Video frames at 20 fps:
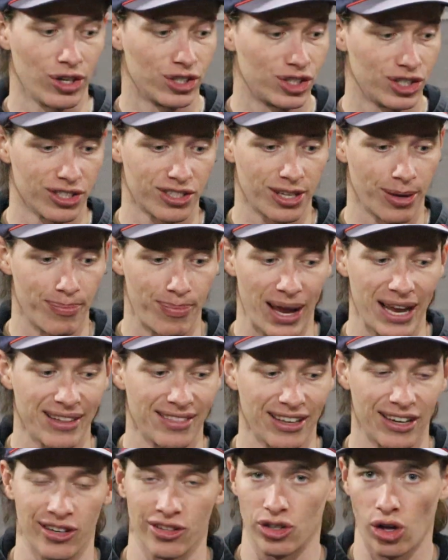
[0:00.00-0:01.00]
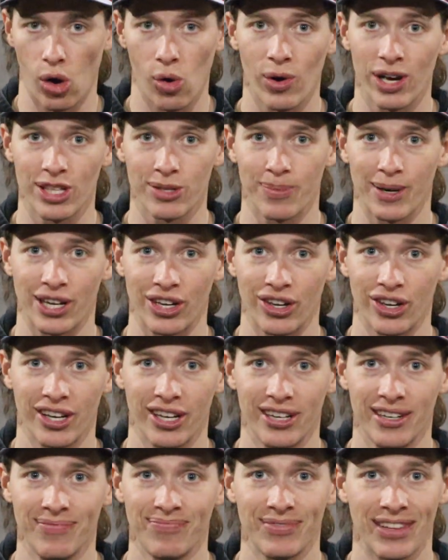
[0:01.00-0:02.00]
It's just a bait that has always been
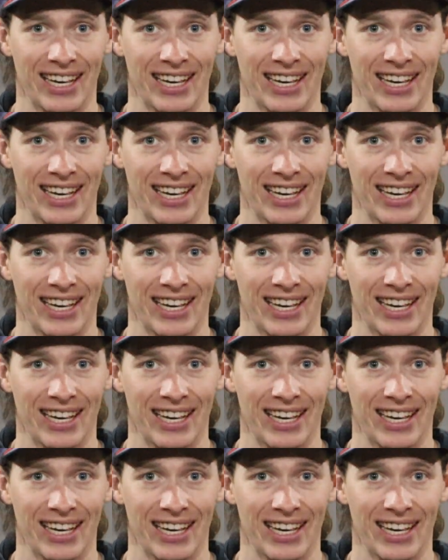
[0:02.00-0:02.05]
good,